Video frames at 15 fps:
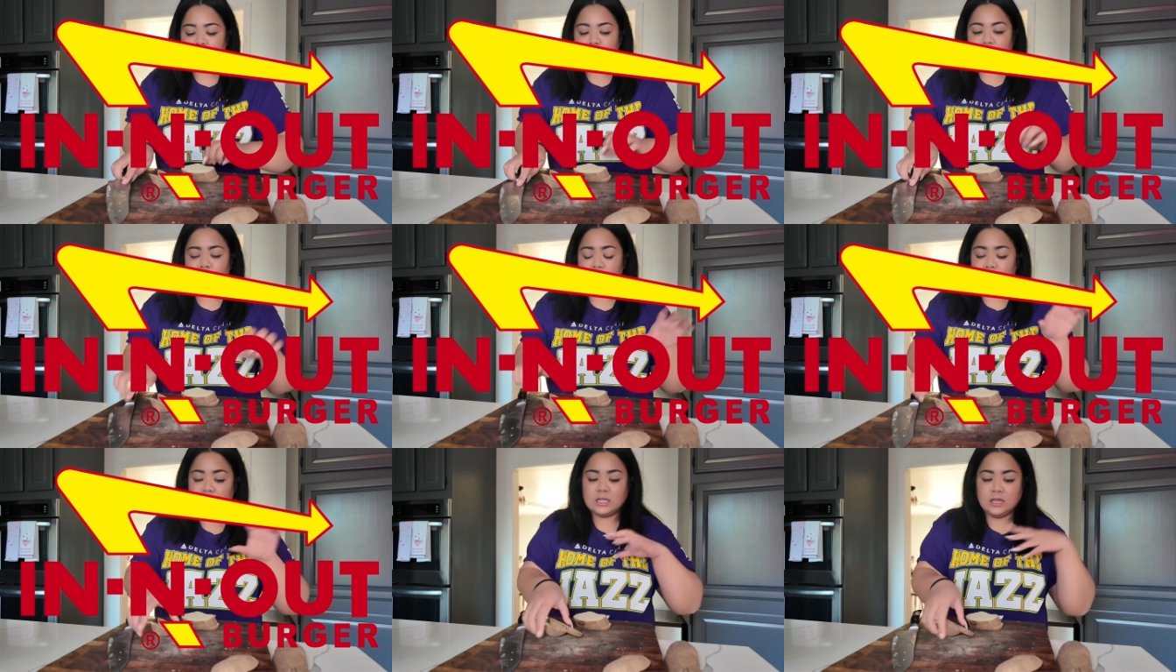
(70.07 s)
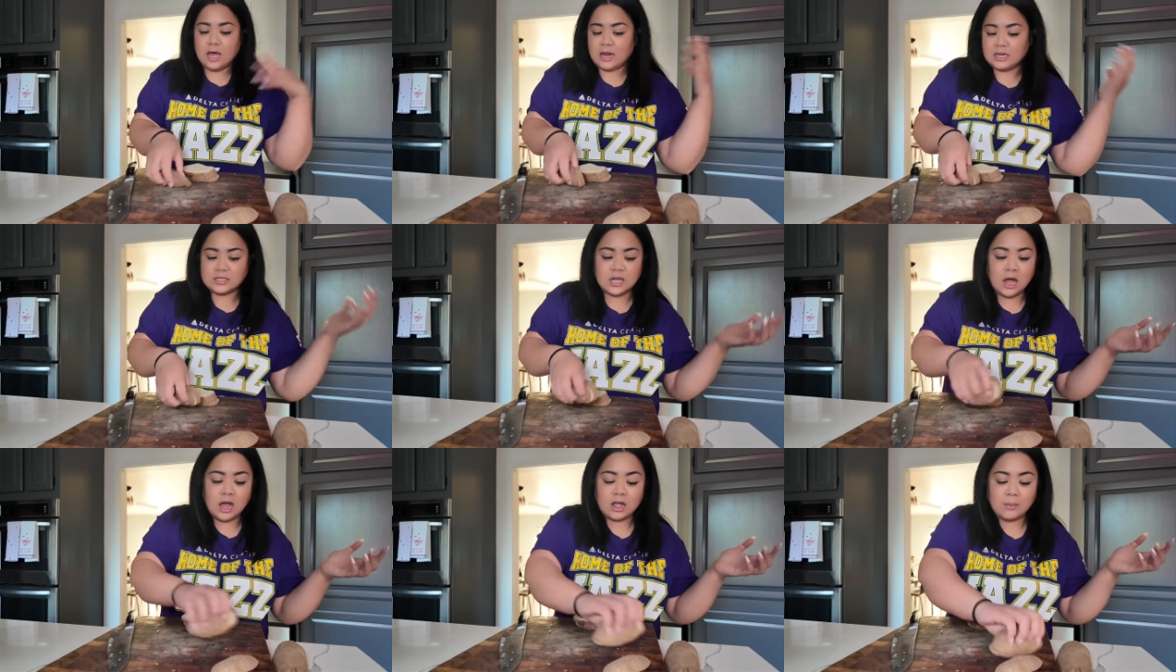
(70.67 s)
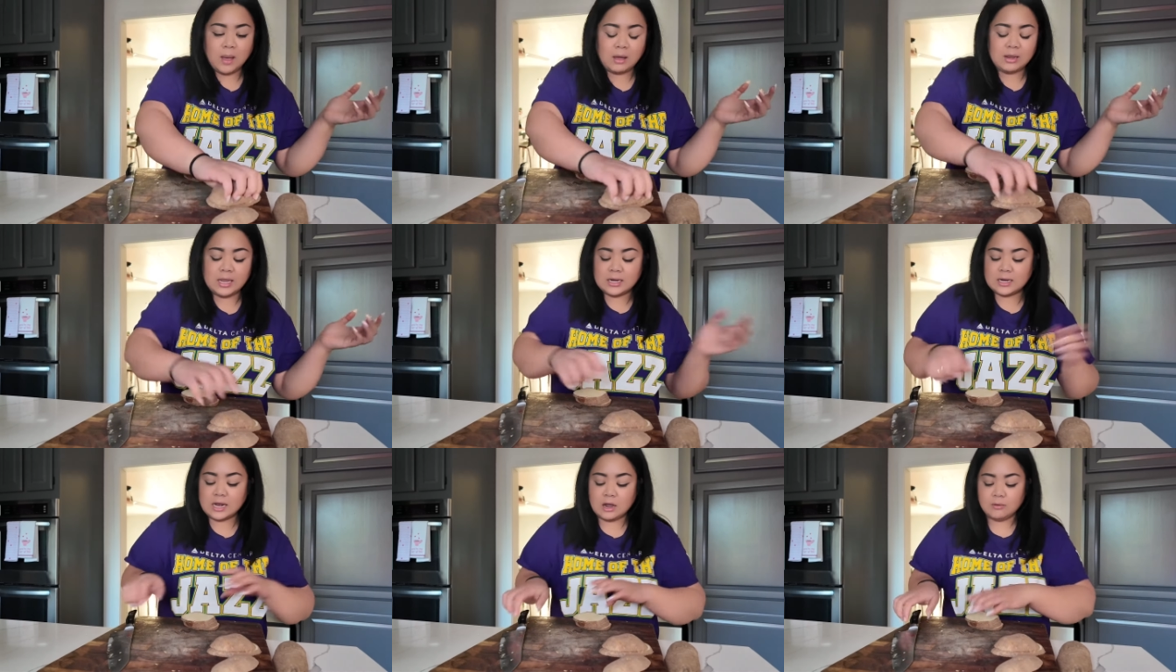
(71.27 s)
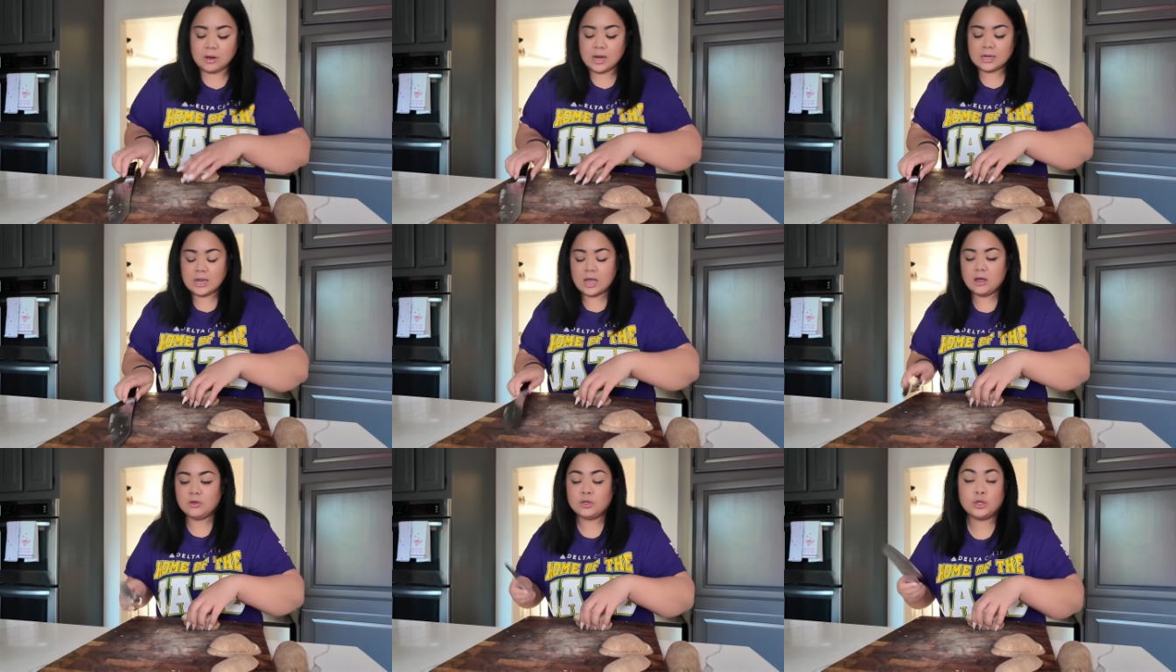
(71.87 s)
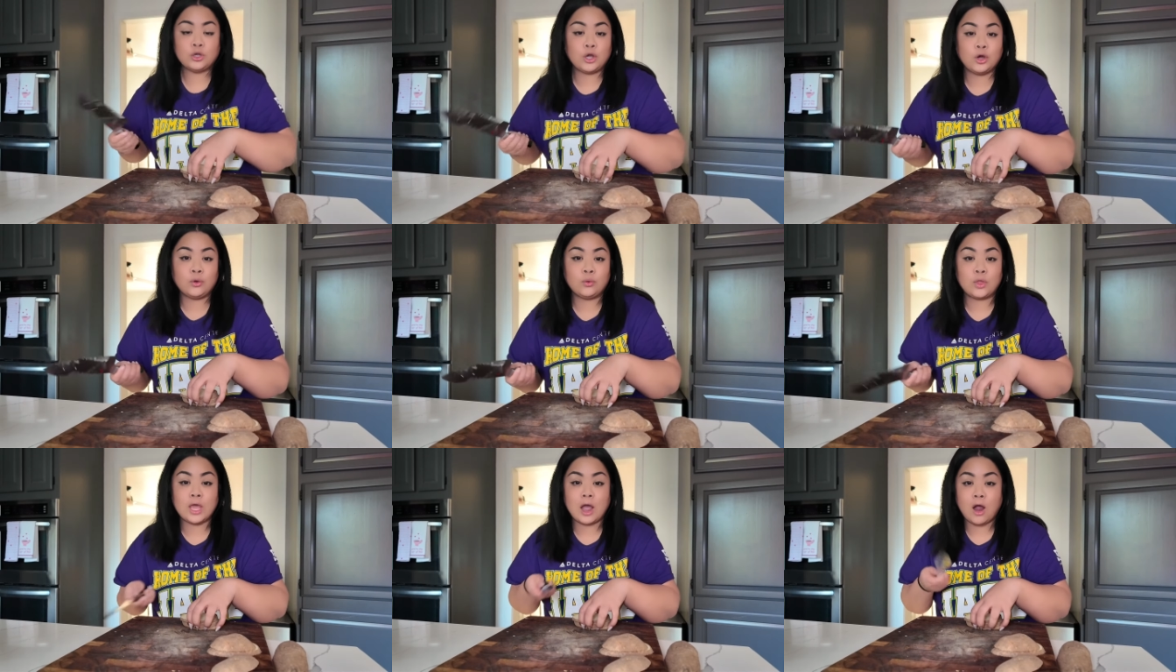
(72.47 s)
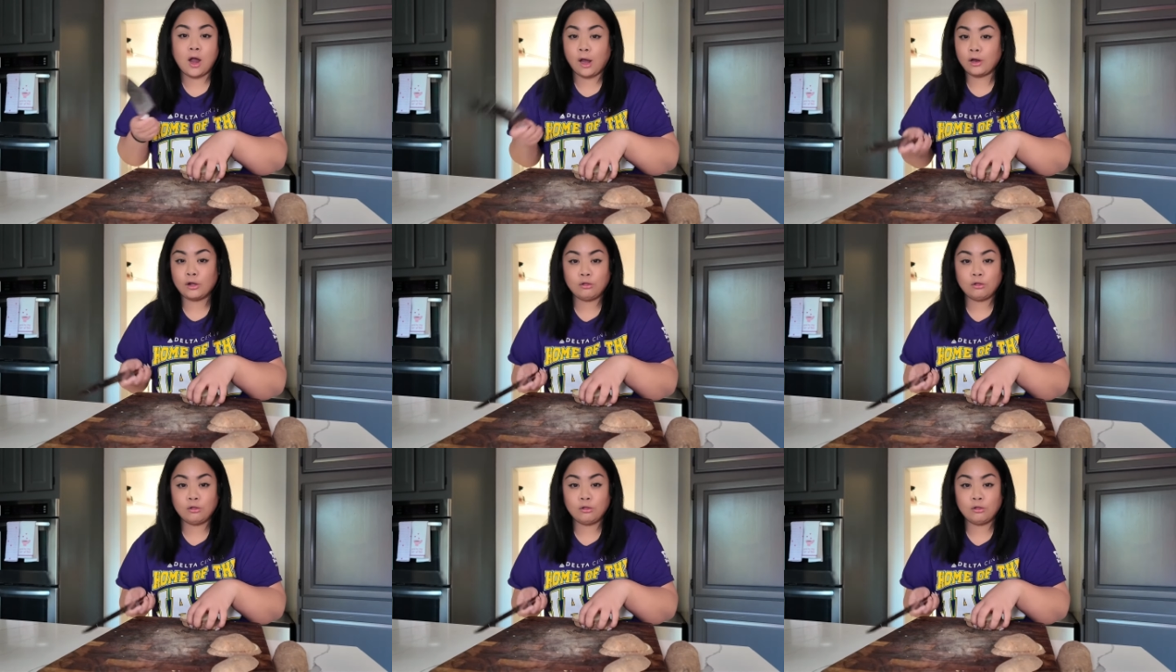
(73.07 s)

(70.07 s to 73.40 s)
there is a lot of talk about In-N-Out right now. You know, they are